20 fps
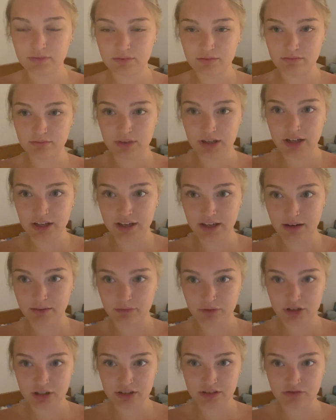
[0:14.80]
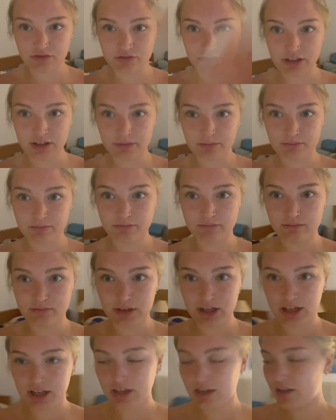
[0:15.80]
My camera is really
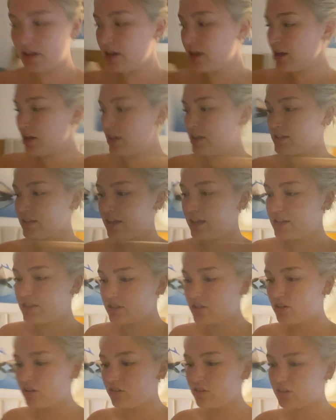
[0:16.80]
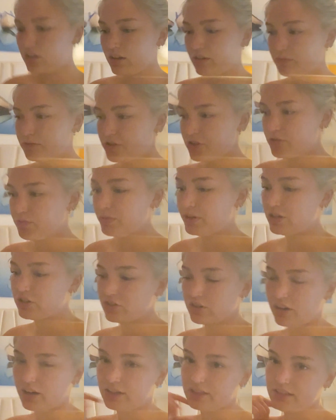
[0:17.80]
mucky. It's eight o'clock. I've just been
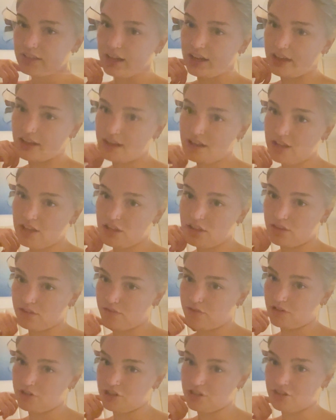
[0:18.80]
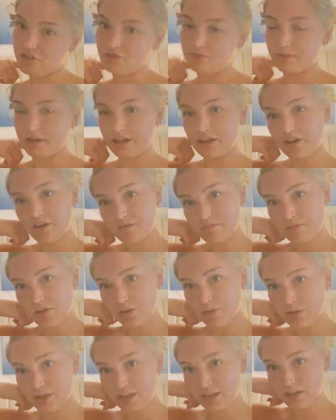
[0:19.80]
trying to get the footage of me
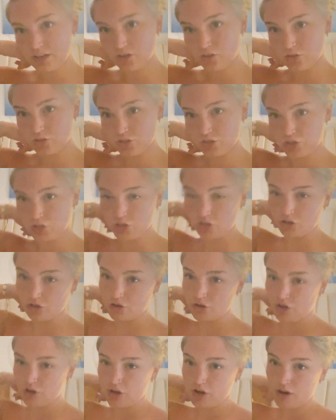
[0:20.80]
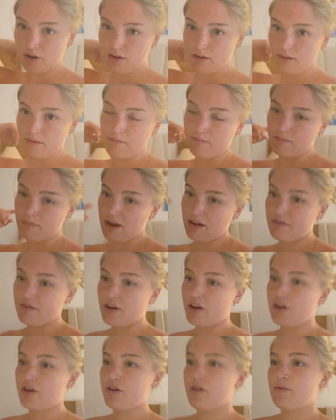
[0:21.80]
GoProing onto my
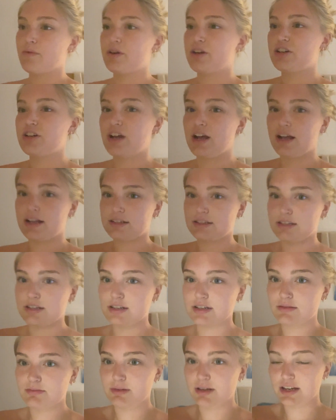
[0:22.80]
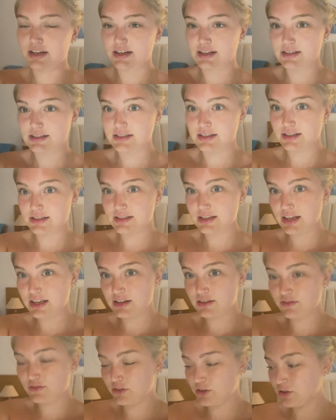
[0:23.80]
phone, which hasn't been
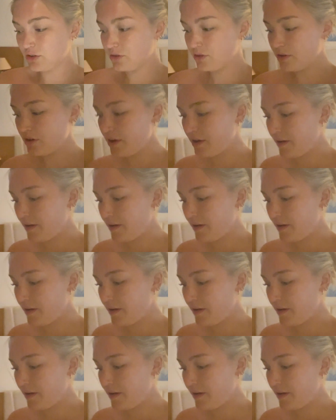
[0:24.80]
successful